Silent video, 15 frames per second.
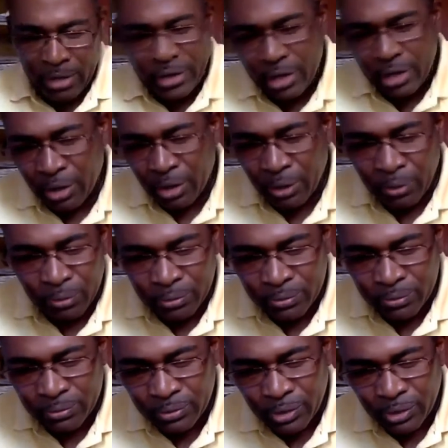now,
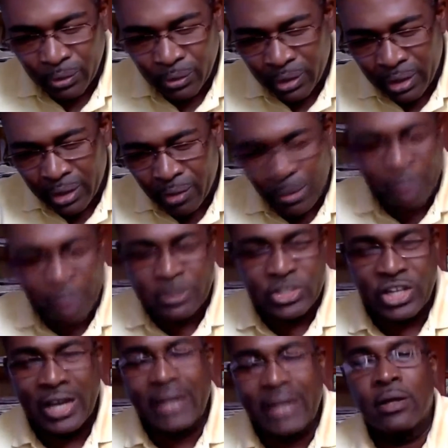you are a
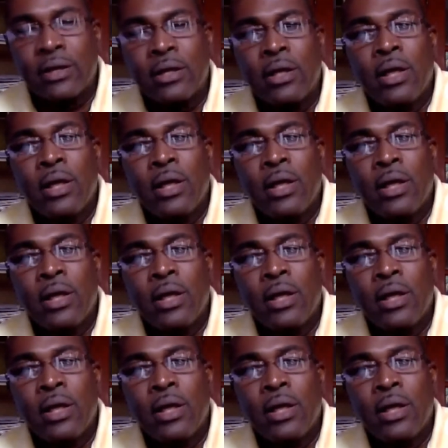Wapishiana,